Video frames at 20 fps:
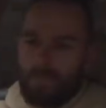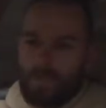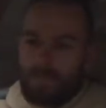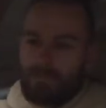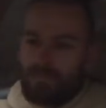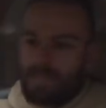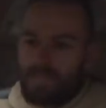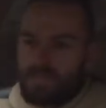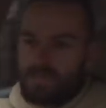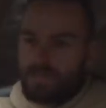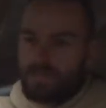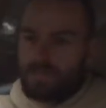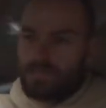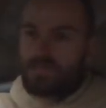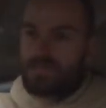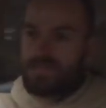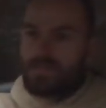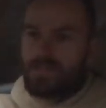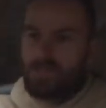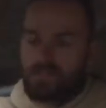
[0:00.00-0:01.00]
but
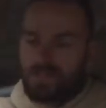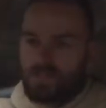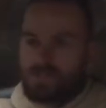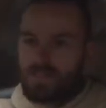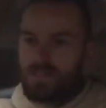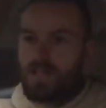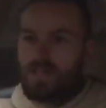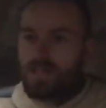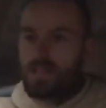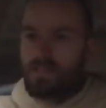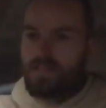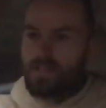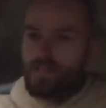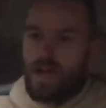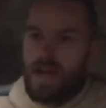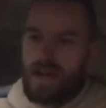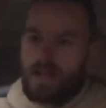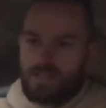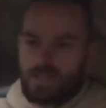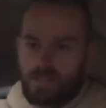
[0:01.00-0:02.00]
it's certainly
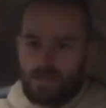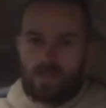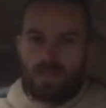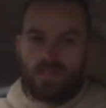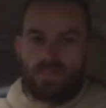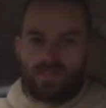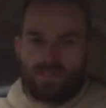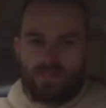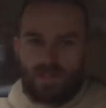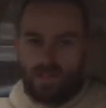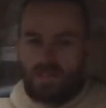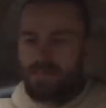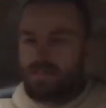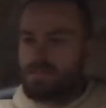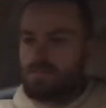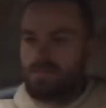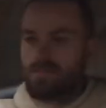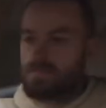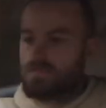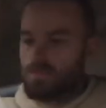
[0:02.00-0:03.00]
adequate for,
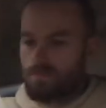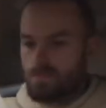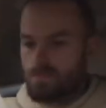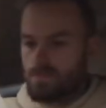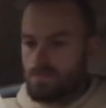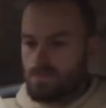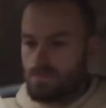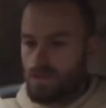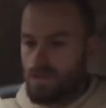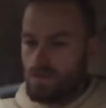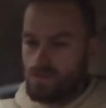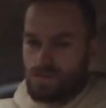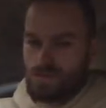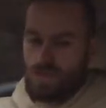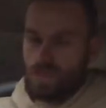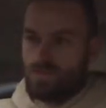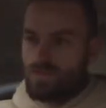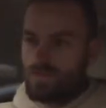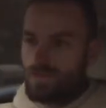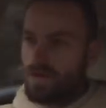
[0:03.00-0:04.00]
well,
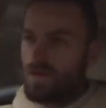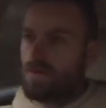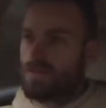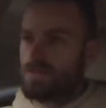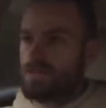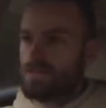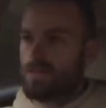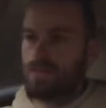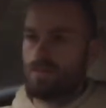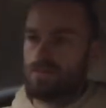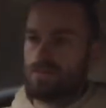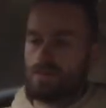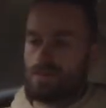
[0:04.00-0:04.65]
certainly for what I